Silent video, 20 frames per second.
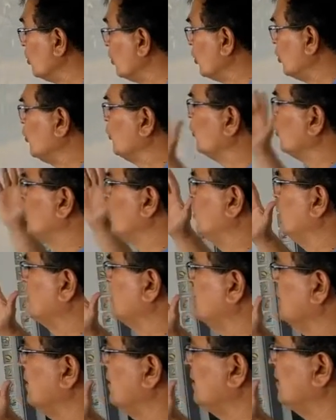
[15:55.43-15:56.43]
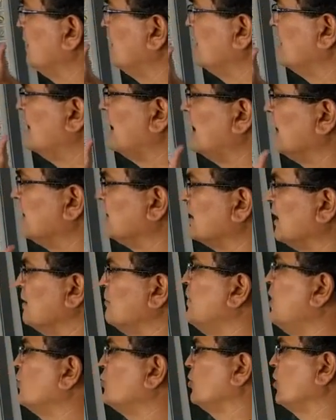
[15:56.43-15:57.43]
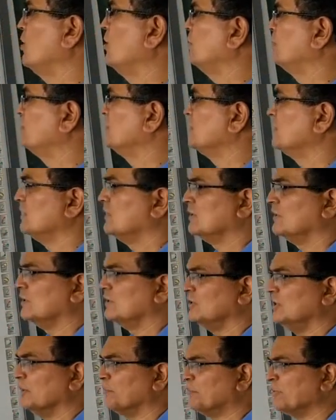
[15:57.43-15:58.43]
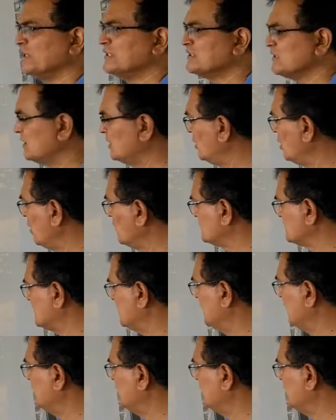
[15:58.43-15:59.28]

revolt and come out of the prison of